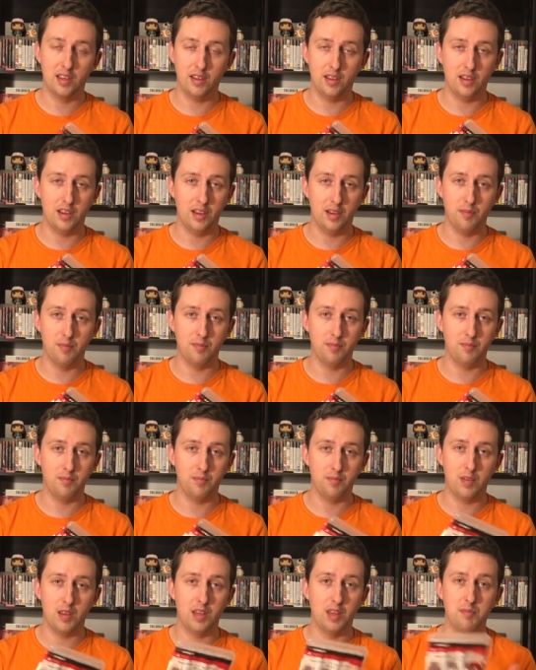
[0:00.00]
um,
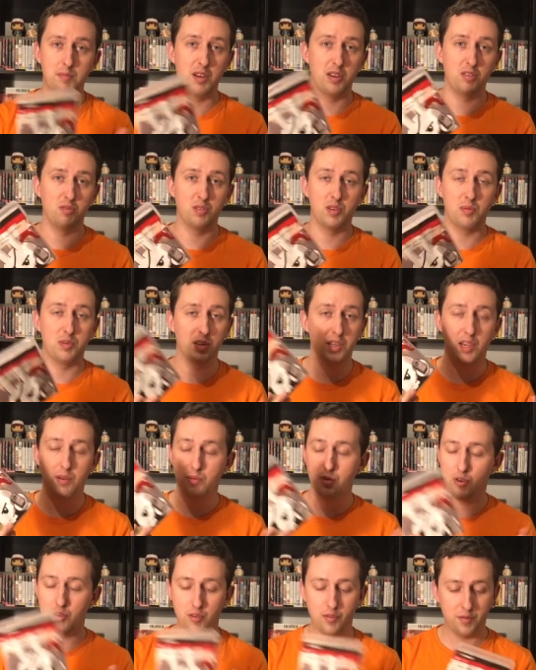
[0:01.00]
and the manual they want to get
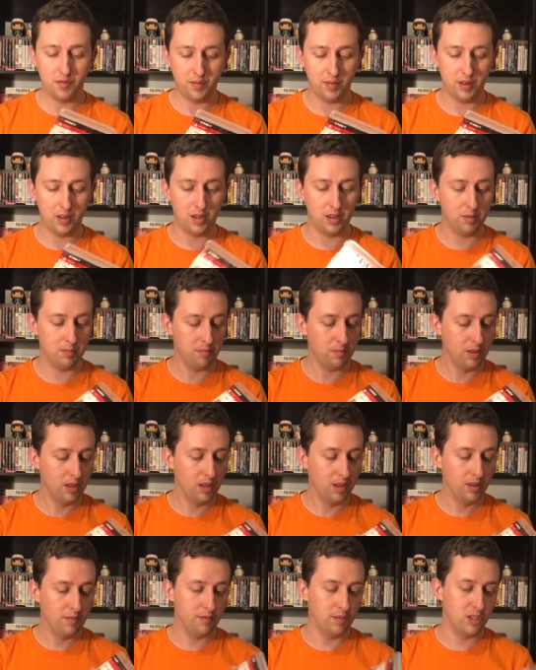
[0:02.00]
rid of um,
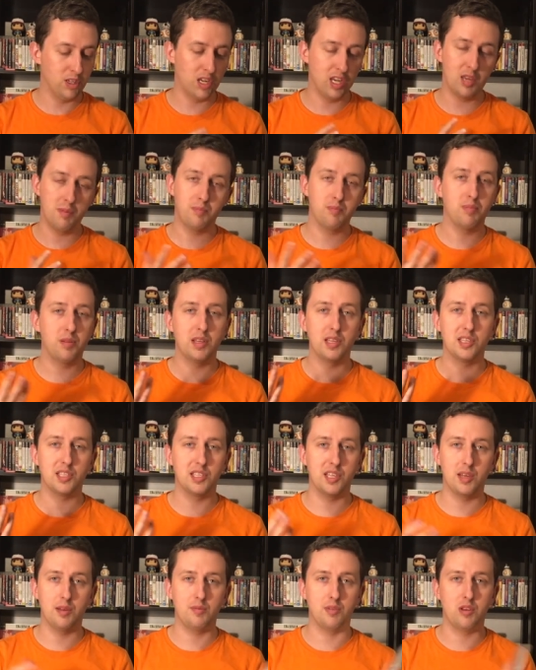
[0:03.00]
for cheap,
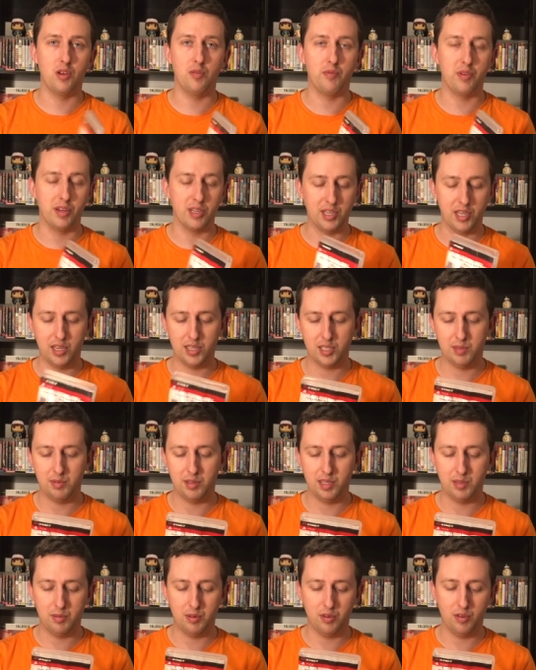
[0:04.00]
please um, you know reach out to
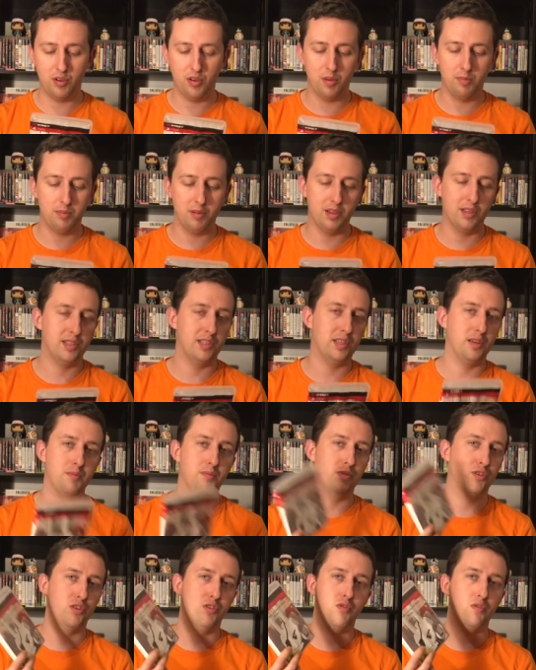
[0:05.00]
me, let me know. But
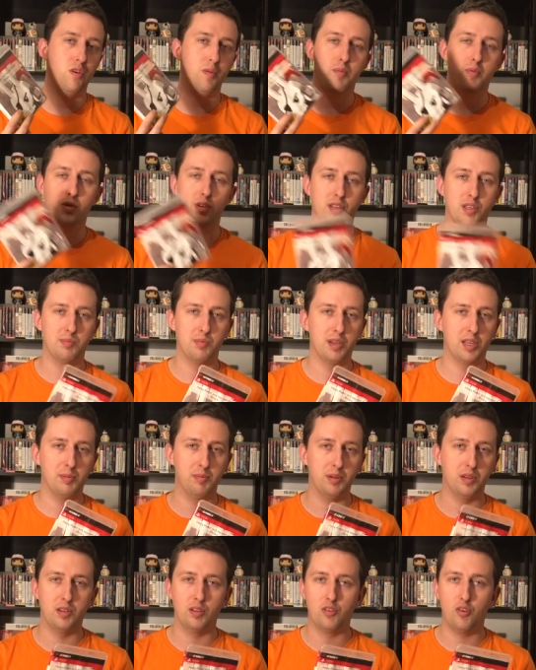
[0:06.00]
I'm sure I'll probably just pick
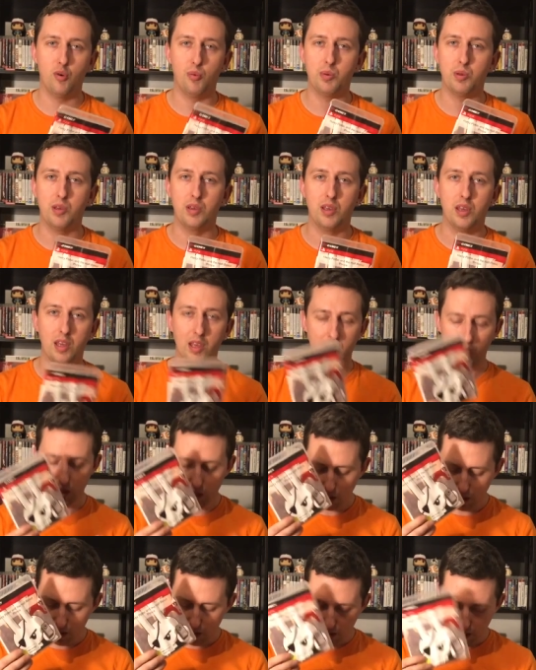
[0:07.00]
up another copy
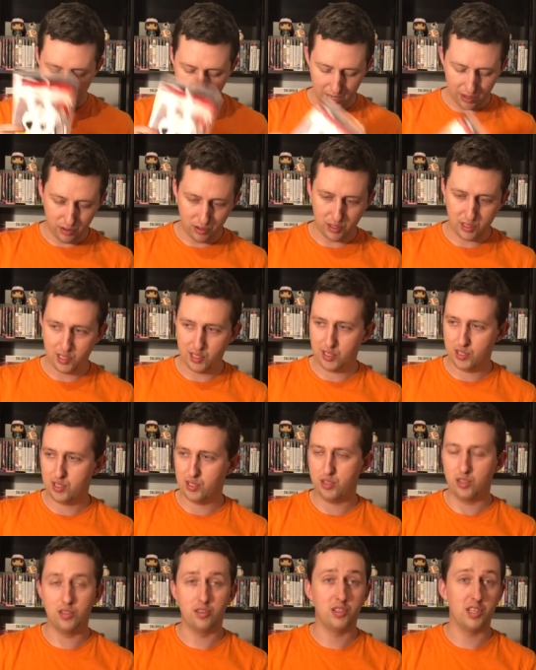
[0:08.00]
and use this
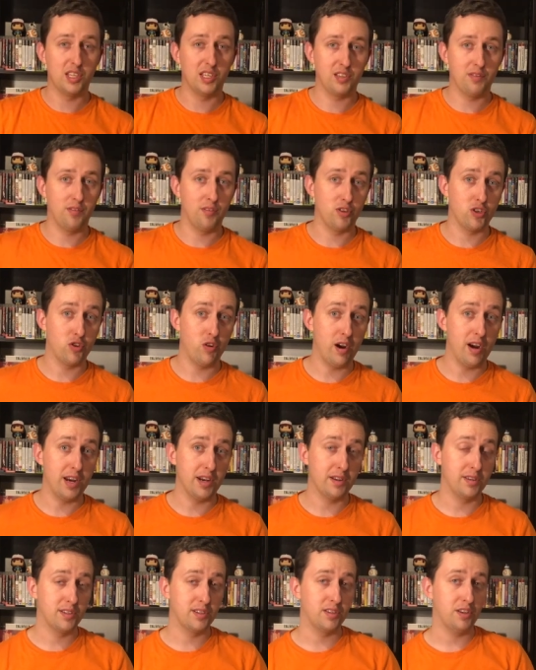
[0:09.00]
disc for
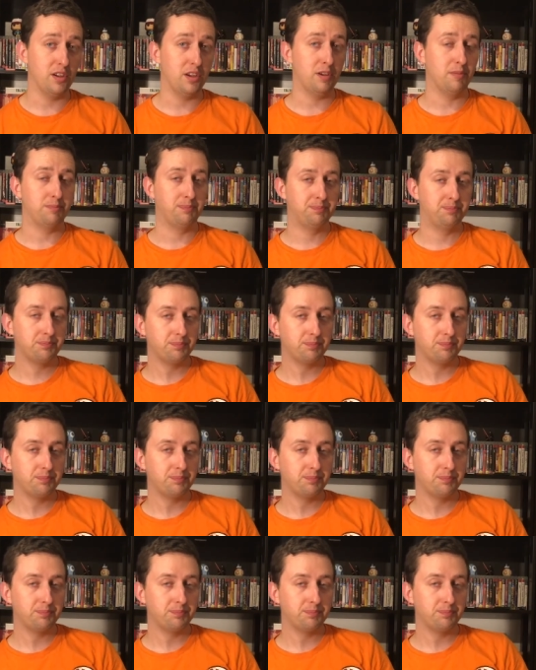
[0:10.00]
trade. So